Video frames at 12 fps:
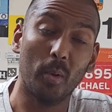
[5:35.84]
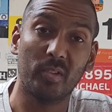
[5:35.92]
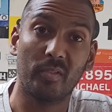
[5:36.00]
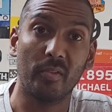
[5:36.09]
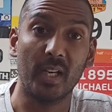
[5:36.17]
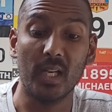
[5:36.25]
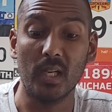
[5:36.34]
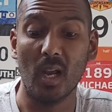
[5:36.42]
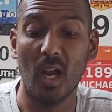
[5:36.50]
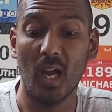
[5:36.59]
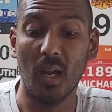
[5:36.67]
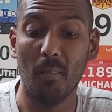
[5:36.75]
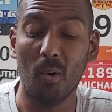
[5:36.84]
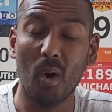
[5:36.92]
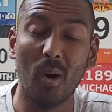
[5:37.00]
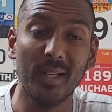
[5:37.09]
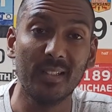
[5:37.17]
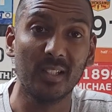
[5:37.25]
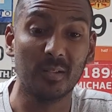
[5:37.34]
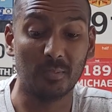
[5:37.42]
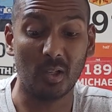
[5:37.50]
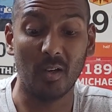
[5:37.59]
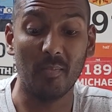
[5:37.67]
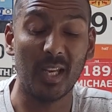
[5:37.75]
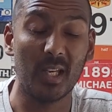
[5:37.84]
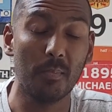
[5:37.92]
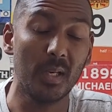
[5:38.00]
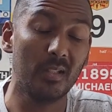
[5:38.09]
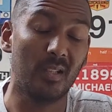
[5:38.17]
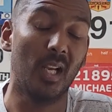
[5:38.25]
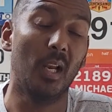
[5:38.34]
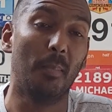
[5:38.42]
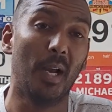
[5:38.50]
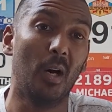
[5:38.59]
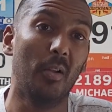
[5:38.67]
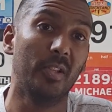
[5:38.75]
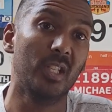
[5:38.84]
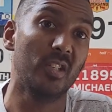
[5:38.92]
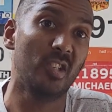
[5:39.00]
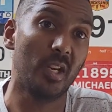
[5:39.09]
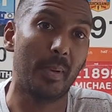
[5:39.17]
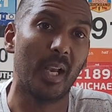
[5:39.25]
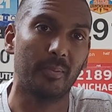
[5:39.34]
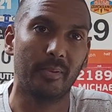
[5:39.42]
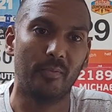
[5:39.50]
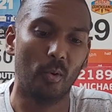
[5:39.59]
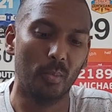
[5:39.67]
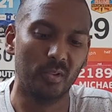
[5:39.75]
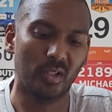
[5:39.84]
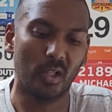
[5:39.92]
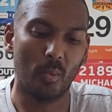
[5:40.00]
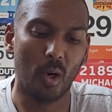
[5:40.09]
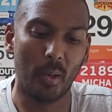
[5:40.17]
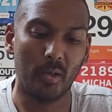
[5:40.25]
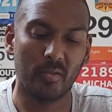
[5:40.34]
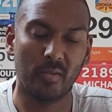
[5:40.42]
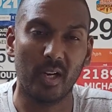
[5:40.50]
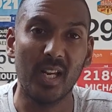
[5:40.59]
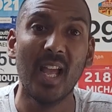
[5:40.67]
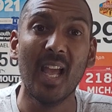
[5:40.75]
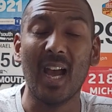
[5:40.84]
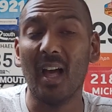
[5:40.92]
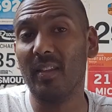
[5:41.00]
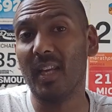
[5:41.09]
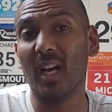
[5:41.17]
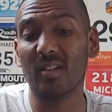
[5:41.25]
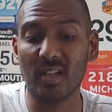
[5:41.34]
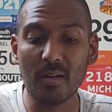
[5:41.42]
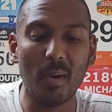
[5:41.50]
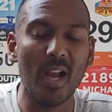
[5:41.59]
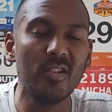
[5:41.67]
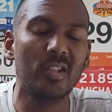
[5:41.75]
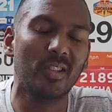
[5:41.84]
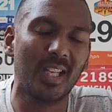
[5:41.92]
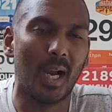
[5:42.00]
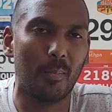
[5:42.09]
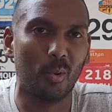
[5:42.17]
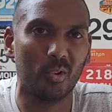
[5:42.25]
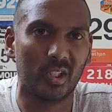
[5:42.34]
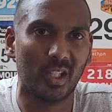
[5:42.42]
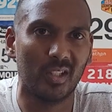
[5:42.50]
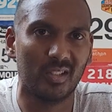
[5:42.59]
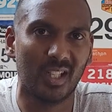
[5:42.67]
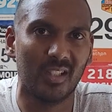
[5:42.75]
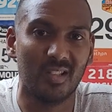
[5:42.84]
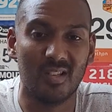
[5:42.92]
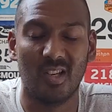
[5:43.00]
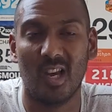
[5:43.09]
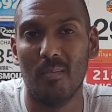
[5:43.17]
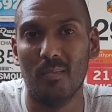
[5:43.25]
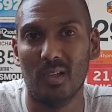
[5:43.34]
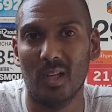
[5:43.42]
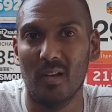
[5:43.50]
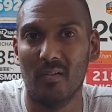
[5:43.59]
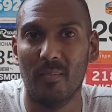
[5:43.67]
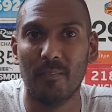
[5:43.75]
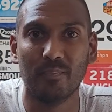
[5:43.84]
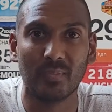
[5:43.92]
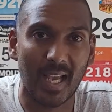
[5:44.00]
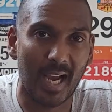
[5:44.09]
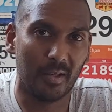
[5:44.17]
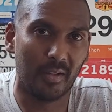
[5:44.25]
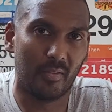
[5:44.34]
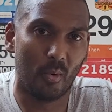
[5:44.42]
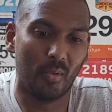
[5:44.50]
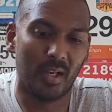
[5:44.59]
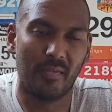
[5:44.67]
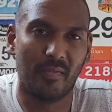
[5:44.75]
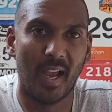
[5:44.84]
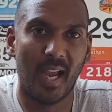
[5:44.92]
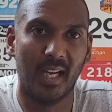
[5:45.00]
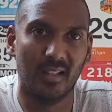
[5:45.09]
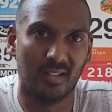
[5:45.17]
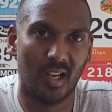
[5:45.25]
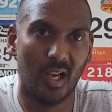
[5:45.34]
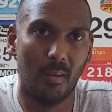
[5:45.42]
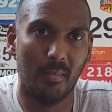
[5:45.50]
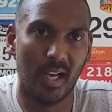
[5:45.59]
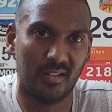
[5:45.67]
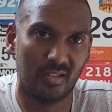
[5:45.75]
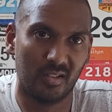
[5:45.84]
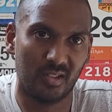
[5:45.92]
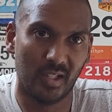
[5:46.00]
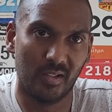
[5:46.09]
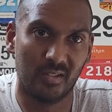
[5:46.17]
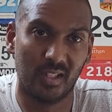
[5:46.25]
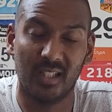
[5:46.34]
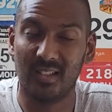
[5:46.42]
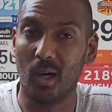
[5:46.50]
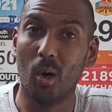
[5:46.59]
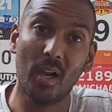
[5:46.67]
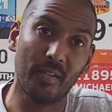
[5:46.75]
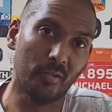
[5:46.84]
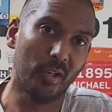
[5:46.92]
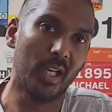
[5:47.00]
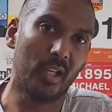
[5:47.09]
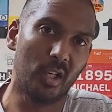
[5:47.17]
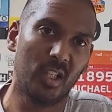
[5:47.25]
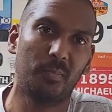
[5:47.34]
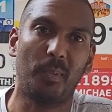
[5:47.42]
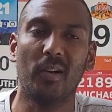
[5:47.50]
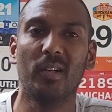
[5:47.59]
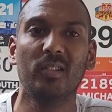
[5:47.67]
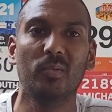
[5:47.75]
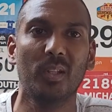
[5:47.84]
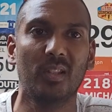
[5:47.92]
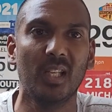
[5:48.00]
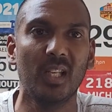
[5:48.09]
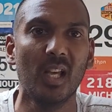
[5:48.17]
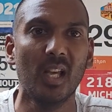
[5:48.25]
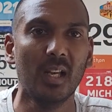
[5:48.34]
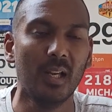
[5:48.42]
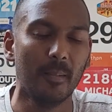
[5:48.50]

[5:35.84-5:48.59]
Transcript: Watch 3, Huawei did kind of make a big deal about the GPS performance on the Huawei Watch 3, and they actually mentioned the Apple Watch Series 6 in terms of how they thought they fared next to the Series 6. Now, I have had a really good experience with the